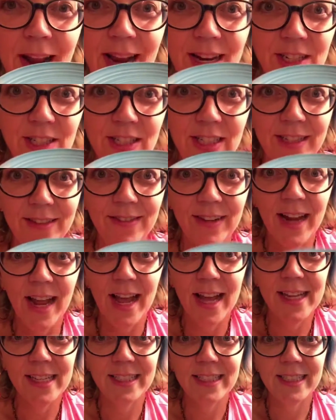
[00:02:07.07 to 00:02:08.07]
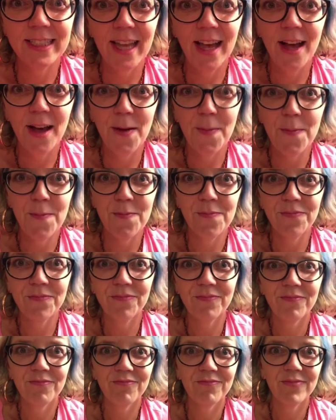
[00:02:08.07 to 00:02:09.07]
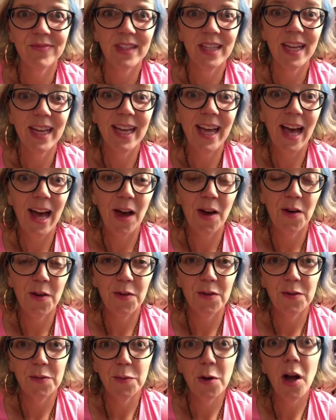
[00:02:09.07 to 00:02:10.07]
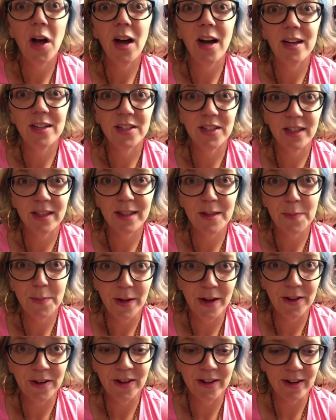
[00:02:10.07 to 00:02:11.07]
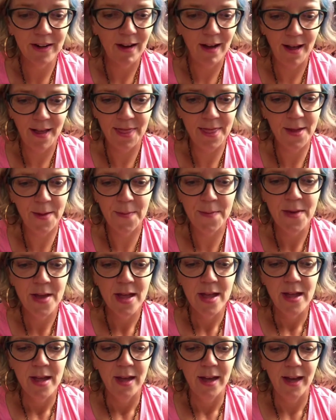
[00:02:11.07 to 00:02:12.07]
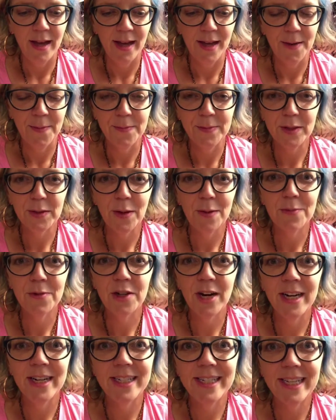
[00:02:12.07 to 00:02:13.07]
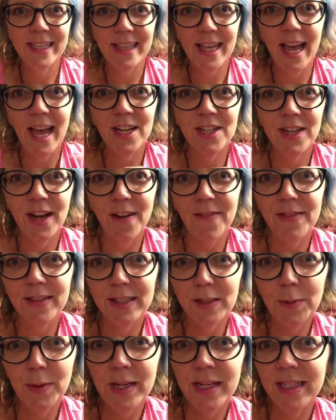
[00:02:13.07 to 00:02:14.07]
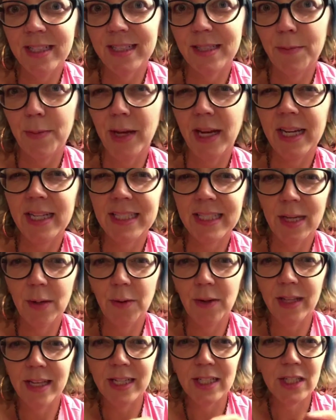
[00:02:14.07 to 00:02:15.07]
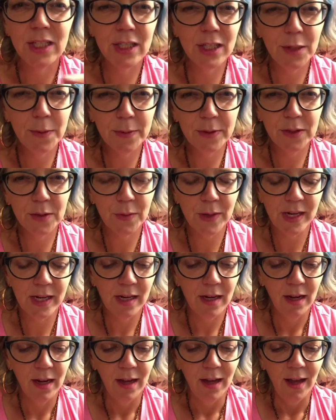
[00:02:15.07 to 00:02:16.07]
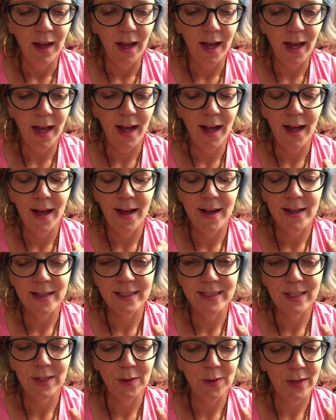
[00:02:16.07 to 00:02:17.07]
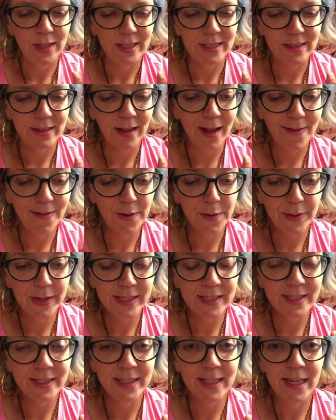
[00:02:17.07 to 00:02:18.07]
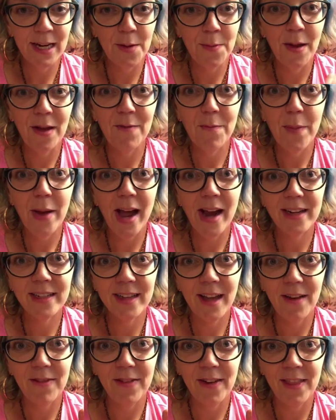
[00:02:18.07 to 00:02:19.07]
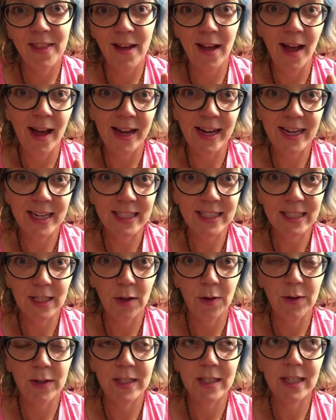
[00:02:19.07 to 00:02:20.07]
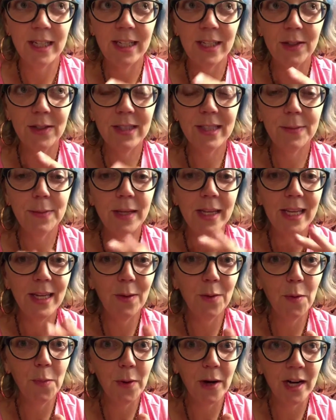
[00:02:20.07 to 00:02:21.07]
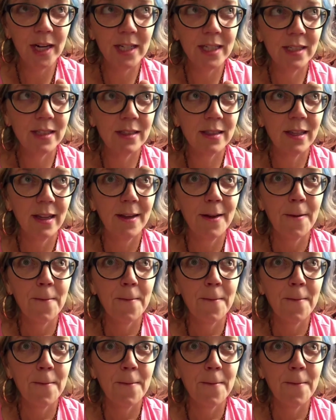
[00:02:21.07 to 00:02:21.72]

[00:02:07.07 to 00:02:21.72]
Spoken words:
actually even has cacao, raw chocolate powder on them. So I'm trying to take the edge off the sweetness a bit because they were like super sweet. So they still have the raisins in them. I've backed off on the honey. So it used to be equal parts